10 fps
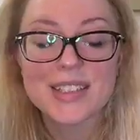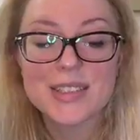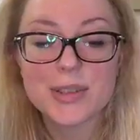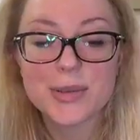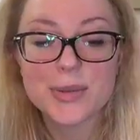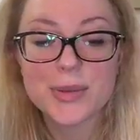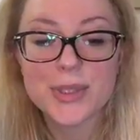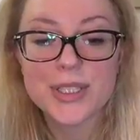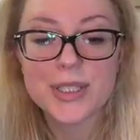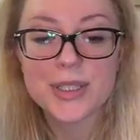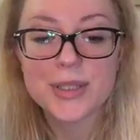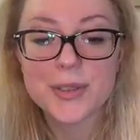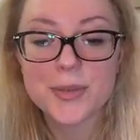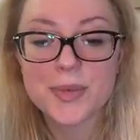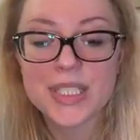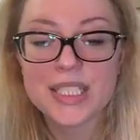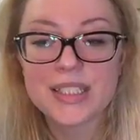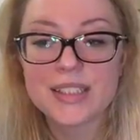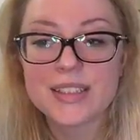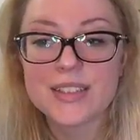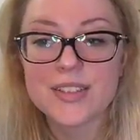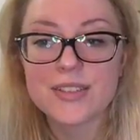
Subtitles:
So we were gonna be in this,